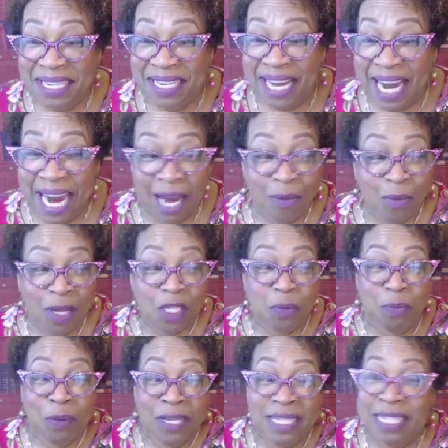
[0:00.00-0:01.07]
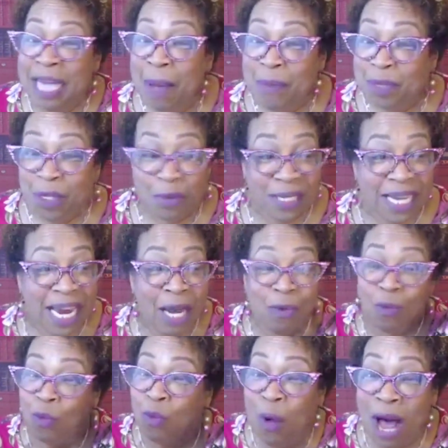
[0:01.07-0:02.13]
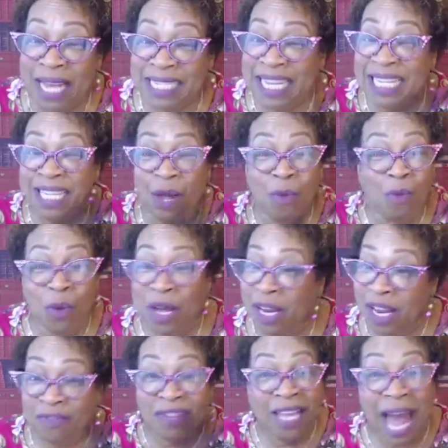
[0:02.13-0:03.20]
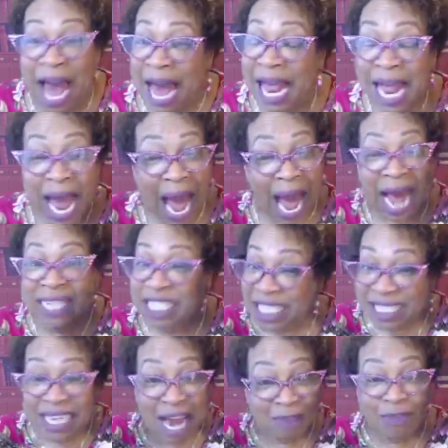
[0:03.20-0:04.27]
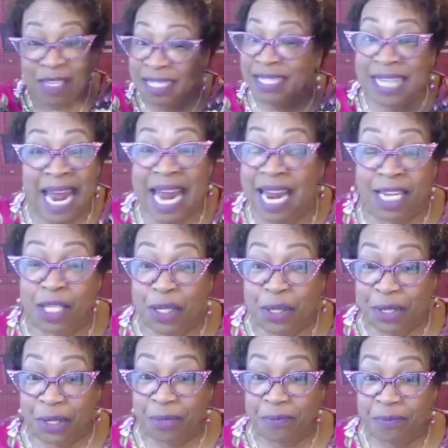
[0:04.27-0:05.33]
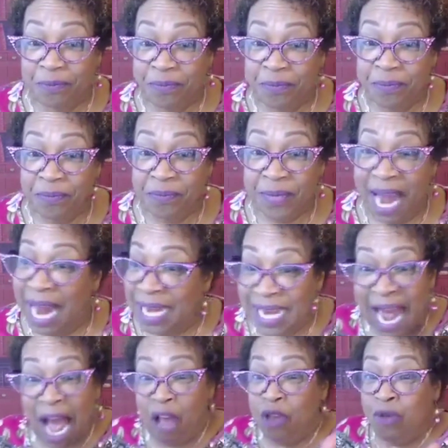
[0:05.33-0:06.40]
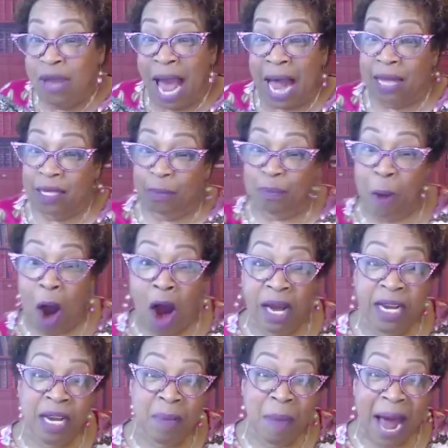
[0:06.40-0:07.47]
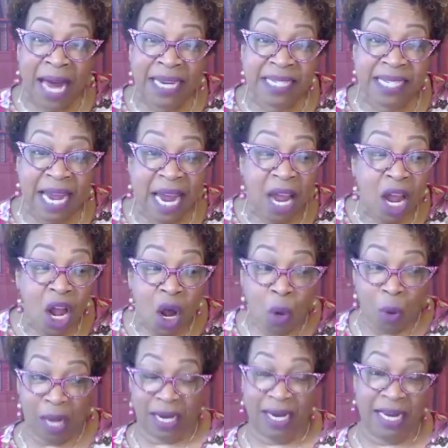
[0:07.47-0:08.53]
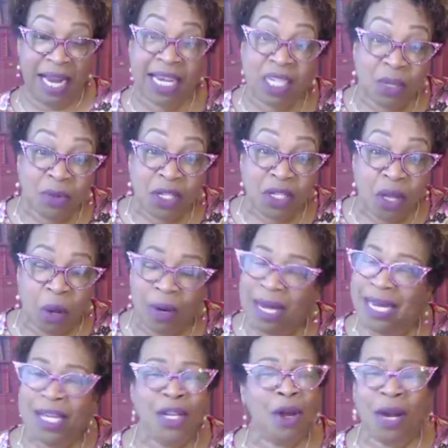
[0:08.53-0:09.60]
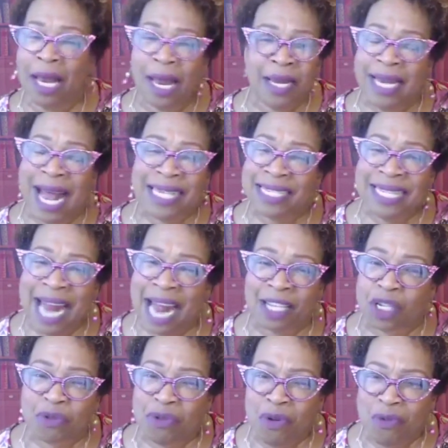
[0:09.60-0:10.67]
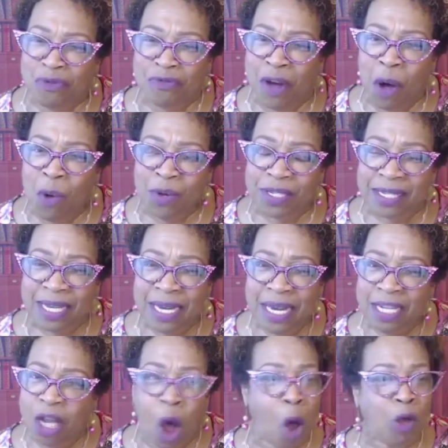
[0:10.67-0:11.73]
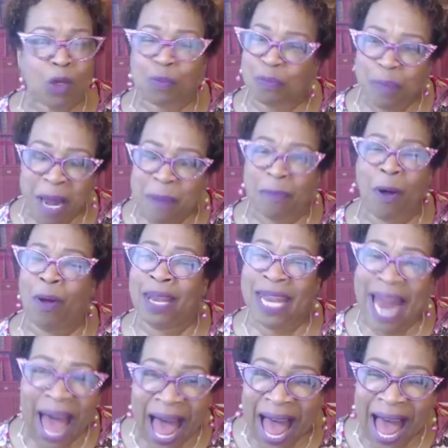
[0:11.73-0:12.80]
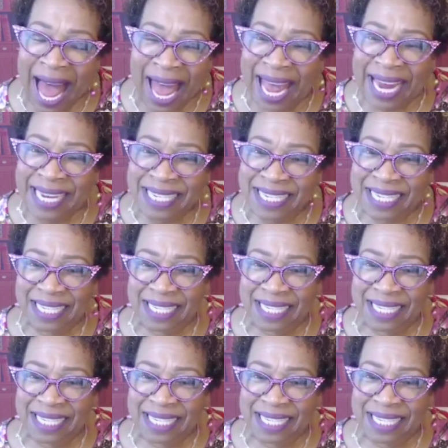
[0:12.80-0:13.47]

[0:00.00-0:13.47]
It was presumptuous. It wasn't the will of God. I just have to say it to you. And now you got part of the body saying, well, the election was stolen. That's not true, folks. Those people lied.